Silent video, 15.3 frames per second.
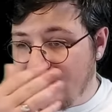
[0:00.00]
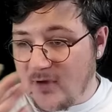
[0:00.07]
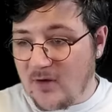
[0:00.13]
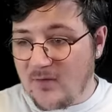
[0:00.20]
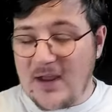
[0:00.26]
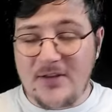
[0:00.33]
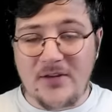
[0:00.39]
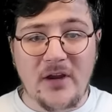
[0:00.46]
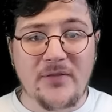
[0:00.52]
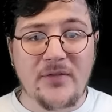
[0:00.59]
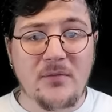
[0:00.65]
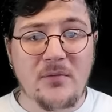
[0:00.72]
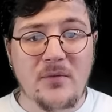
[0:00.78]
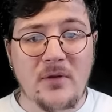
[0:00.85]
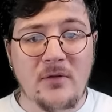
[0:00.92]
"All right,
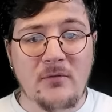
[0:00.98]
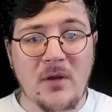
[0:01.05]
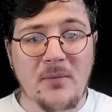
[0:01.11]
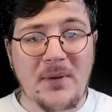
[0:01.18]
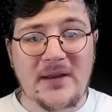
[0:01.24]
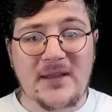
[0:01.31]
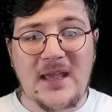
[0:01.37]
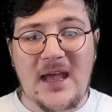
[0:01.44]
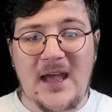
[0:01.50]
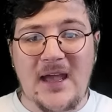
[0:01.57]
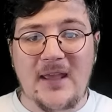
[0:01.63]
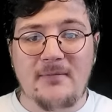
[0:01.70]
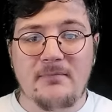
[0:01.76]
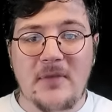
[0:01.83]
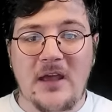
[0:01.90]
Donovan, we're a bad guy."